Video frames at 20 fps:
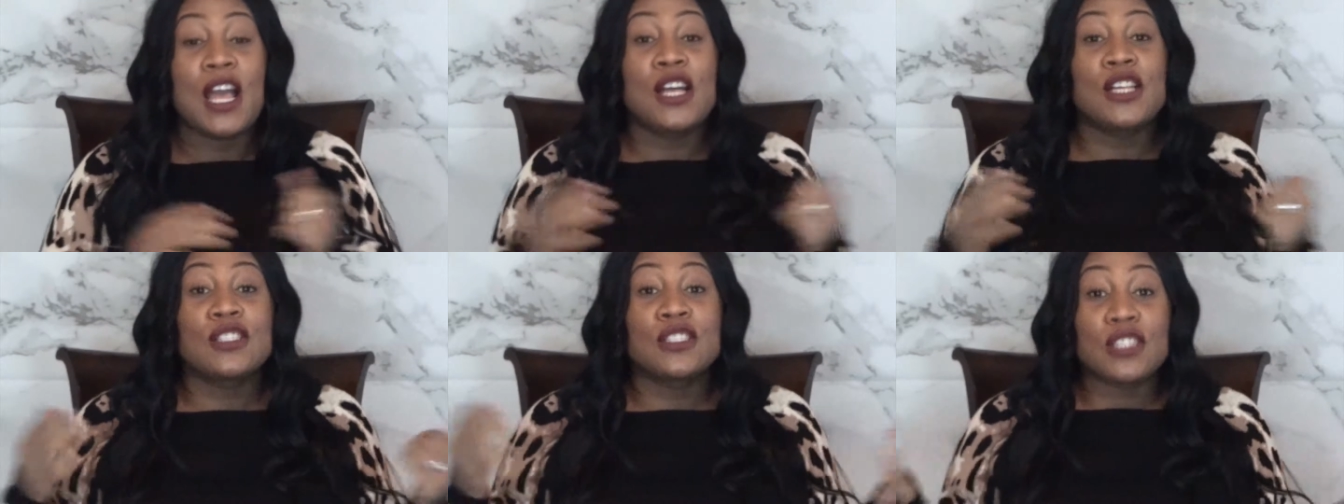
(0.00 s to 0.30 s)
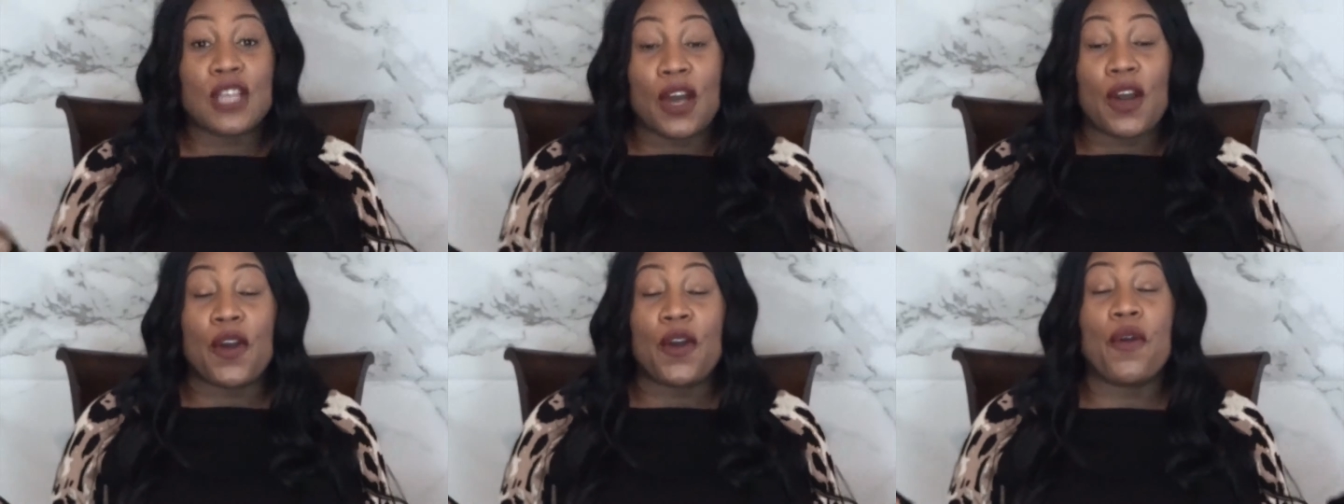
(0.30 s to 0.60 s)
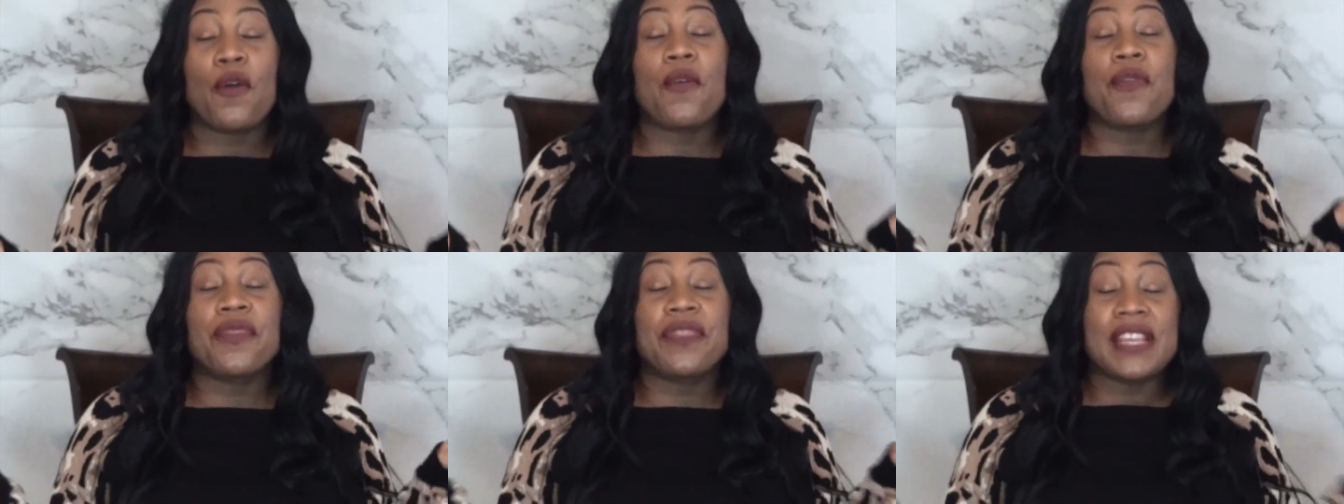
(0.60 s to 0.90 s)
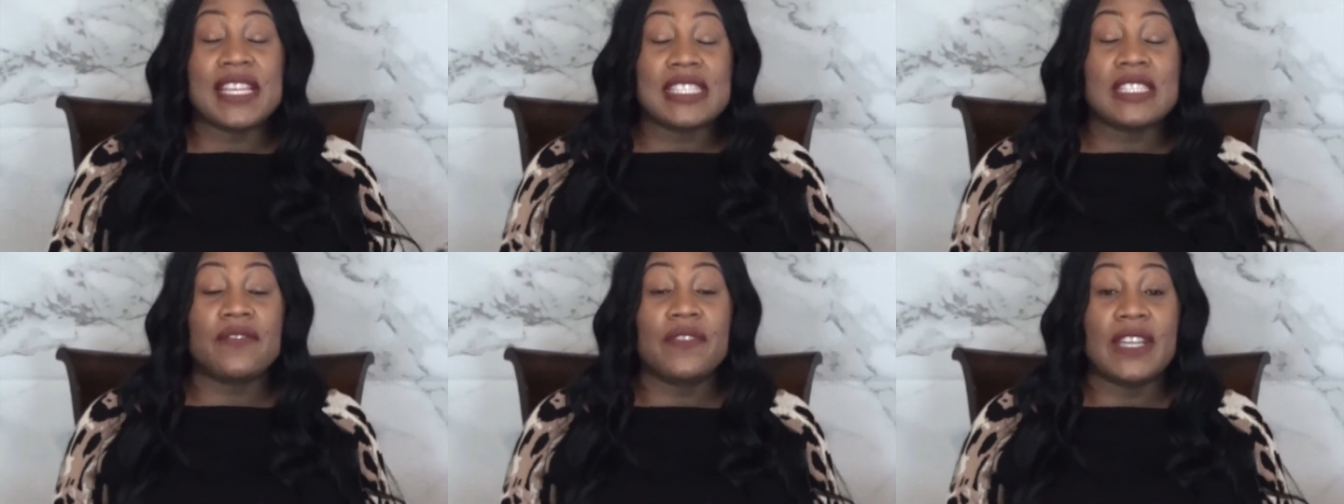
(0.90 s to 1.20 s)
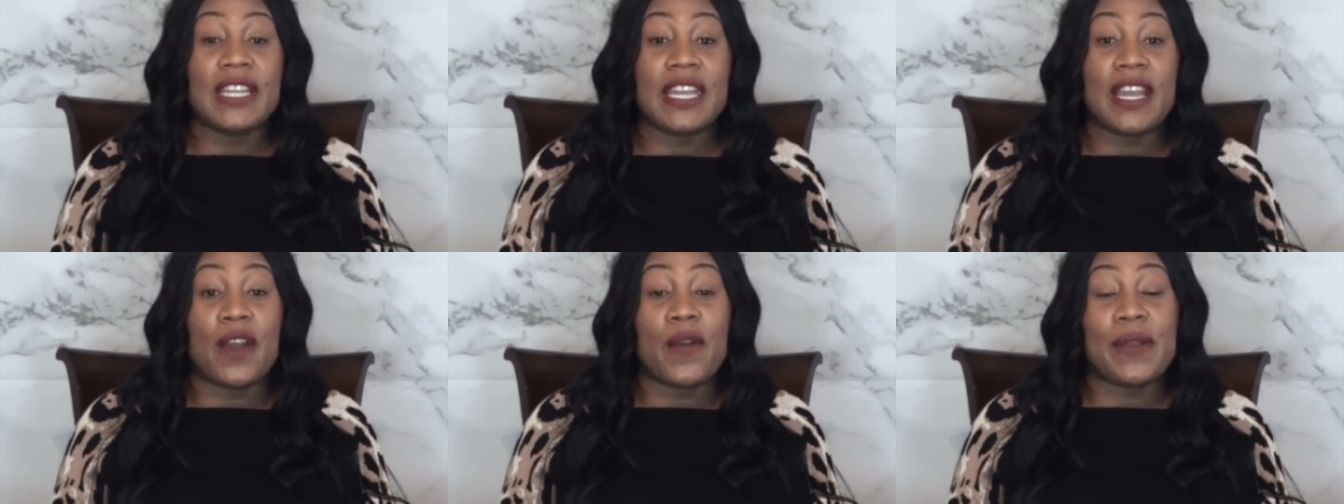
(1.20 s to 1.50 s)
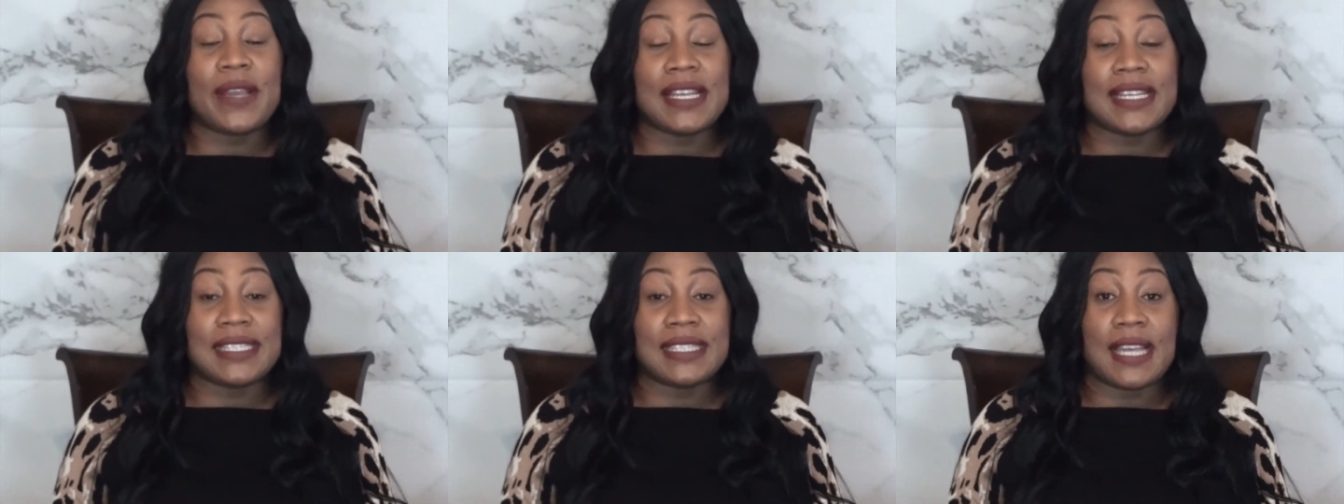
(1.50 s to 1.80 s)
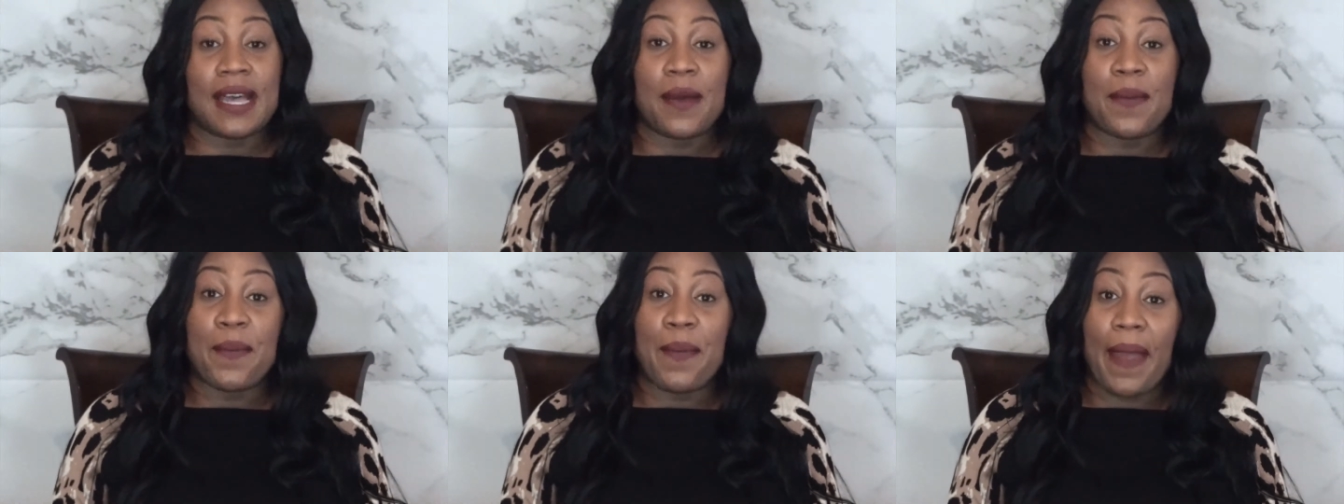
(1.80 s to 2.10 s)
So this video is
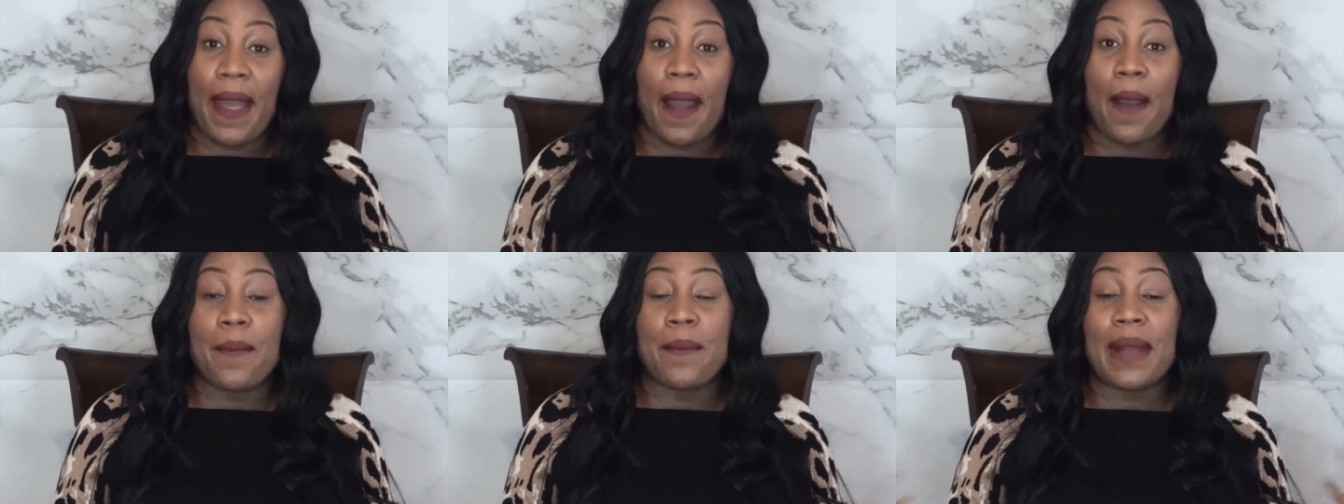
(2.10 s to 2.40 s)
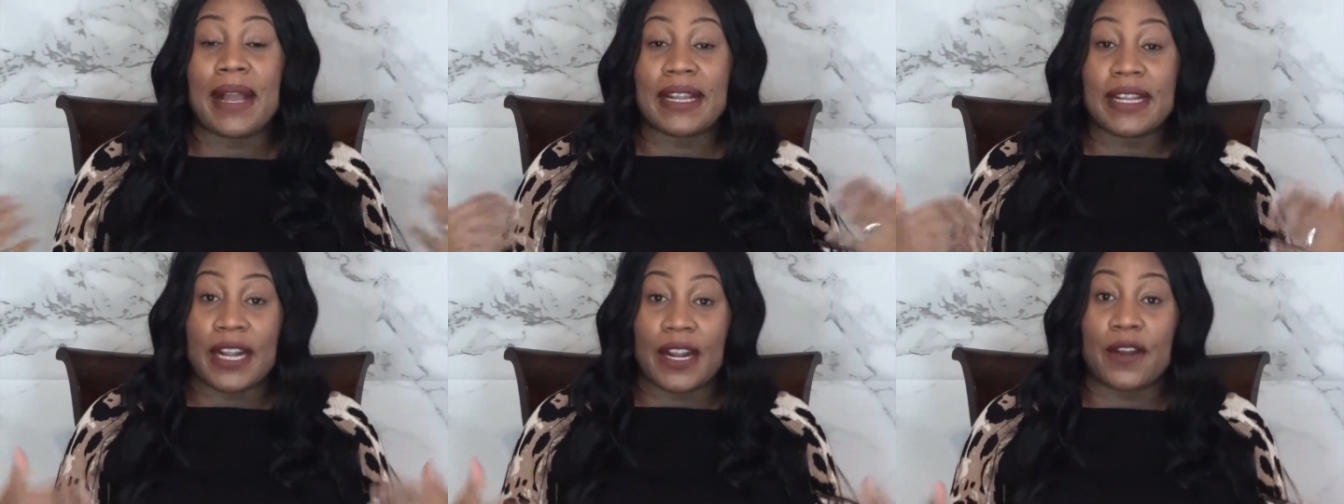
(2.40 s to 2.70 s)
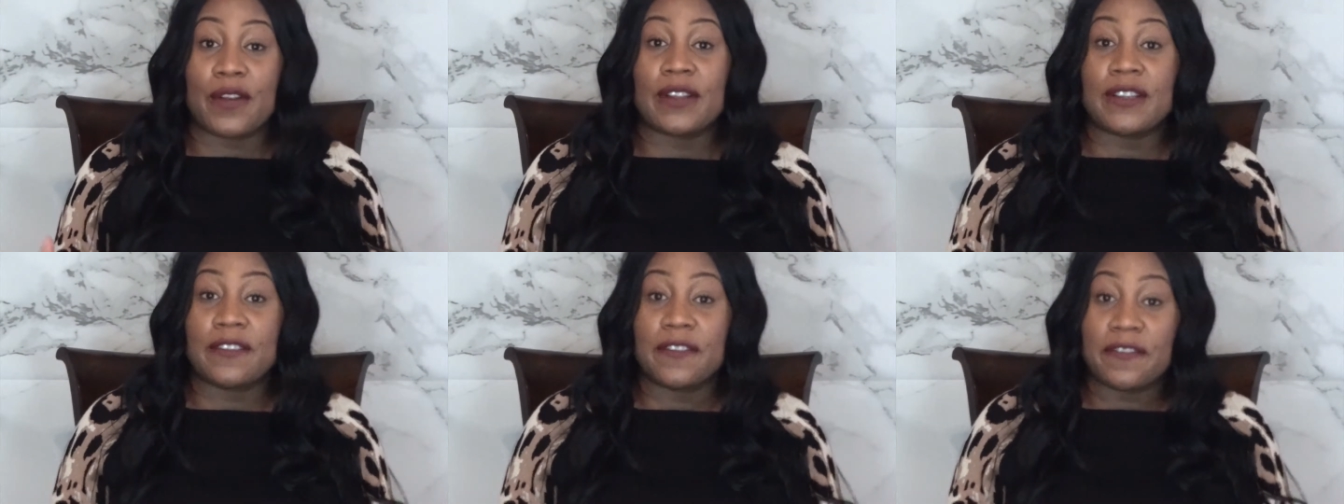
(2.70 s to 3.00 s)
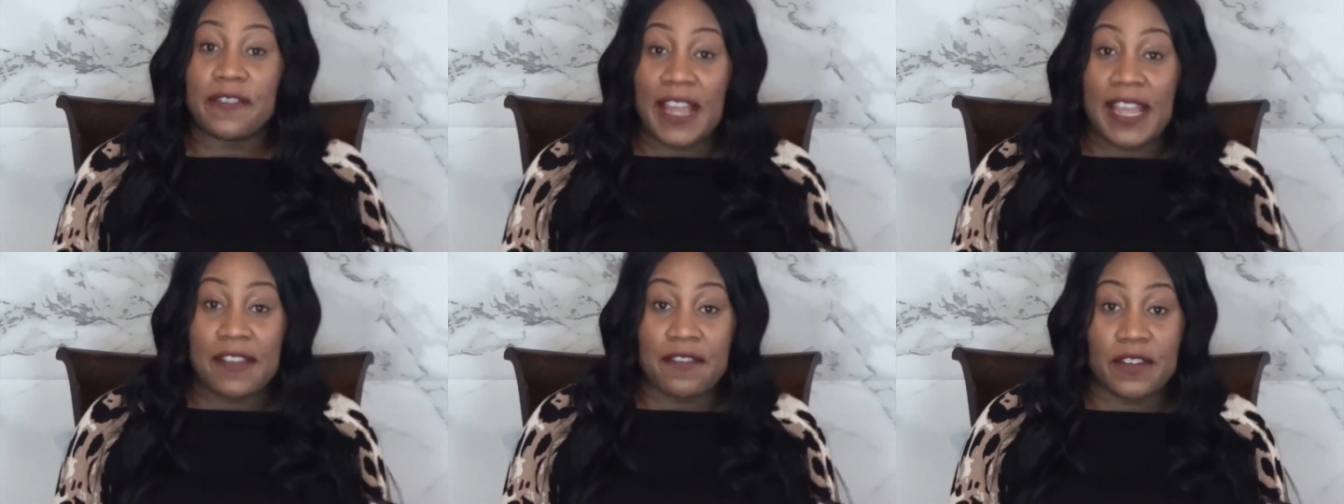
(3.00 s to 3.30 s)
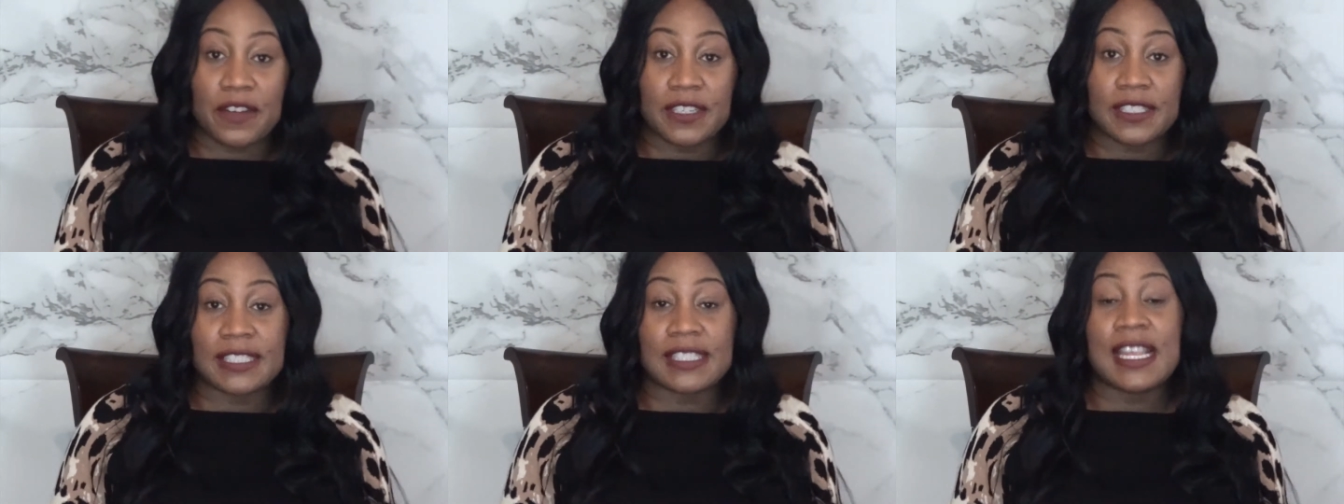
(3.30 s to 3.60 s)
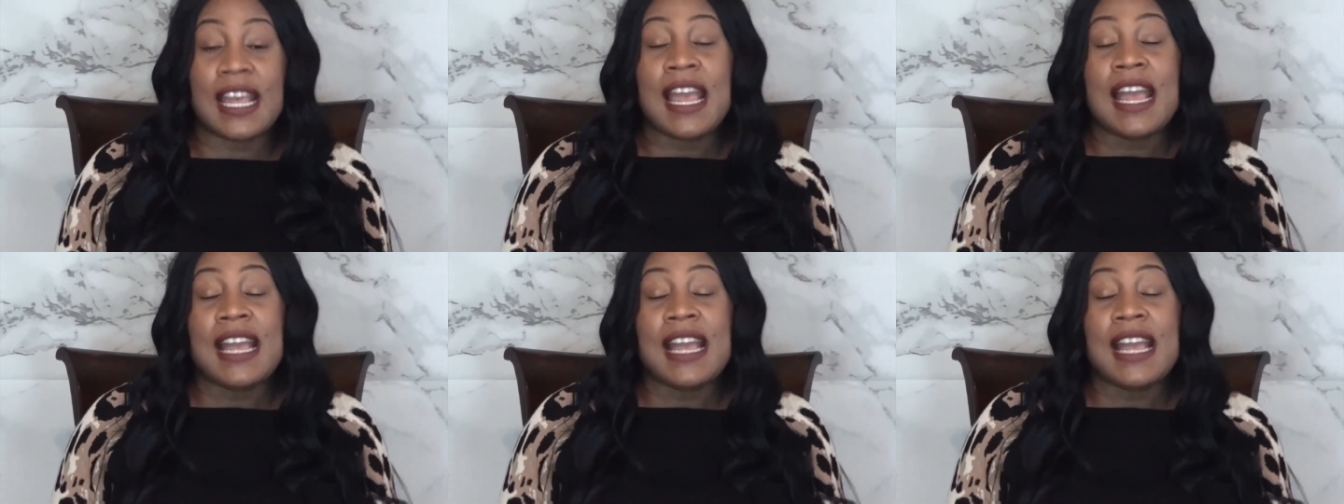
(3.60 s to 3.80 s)
about my current favorites.